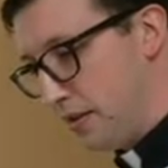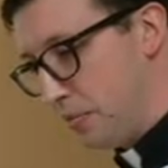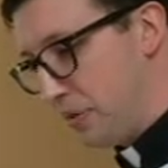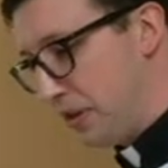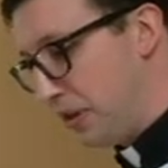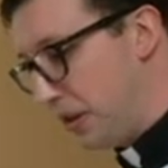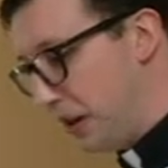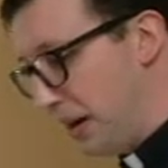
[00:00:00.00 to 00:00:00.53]

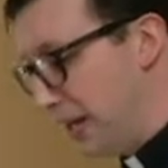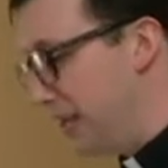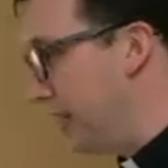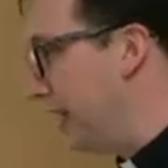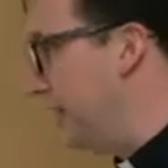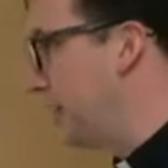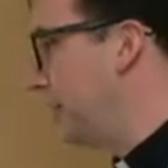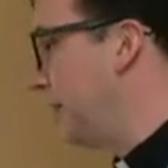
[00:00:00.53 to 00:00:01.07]
But God
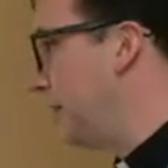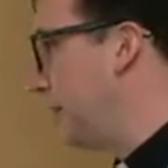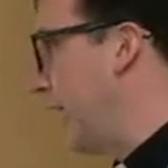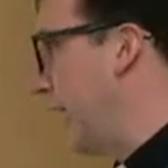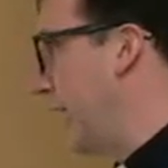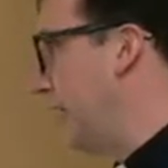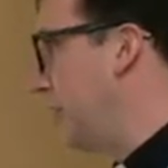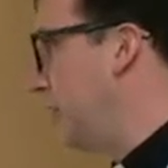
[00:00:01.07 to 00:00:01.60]
does, in
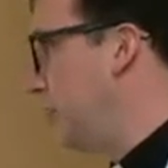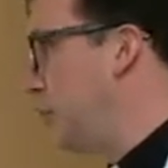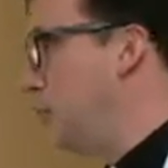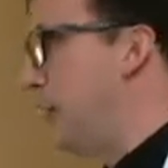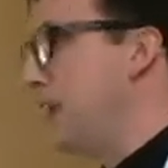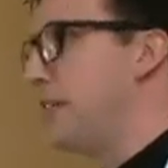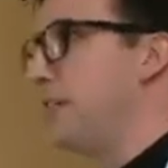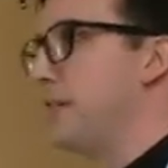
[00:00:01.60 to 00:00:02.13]
fact,
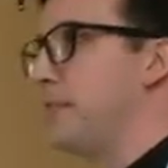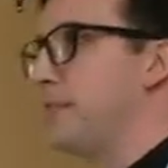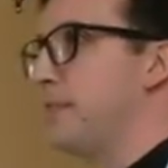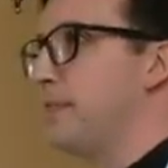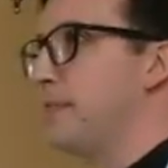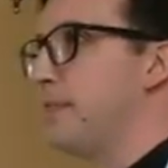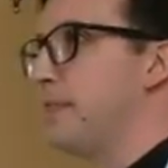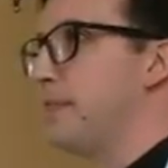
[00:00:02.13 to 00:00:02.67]
do it.
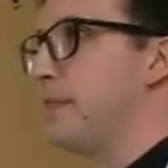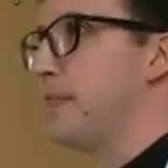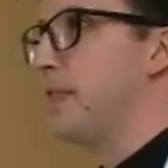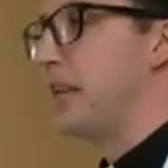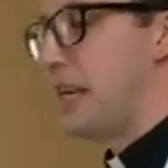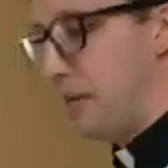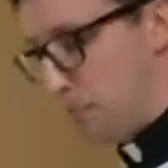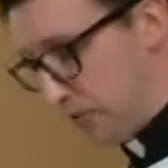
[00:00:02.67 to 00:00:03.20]

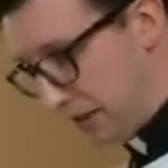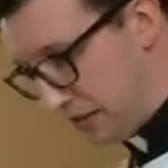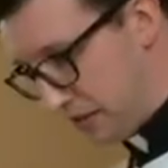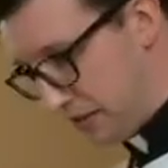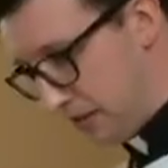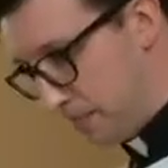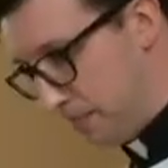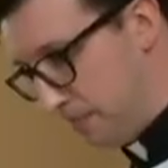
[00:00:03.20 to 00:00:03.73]
He
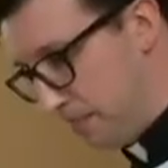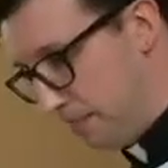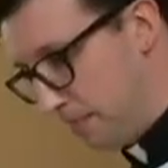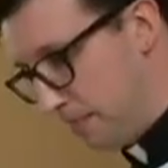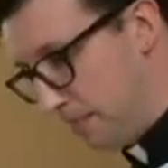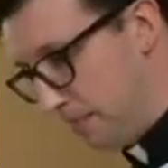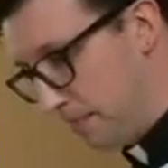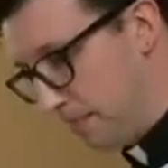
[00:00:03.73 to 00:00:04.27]
brings them,
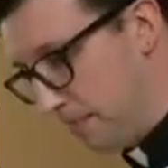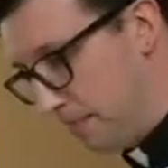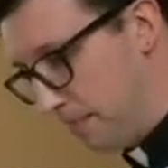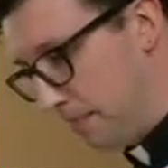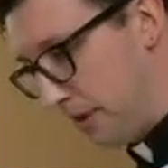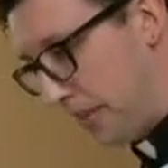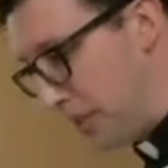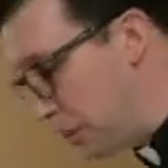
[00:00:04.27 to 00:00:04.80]

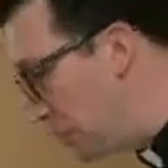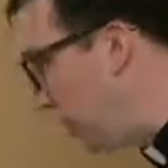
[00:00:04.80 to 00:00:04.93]
his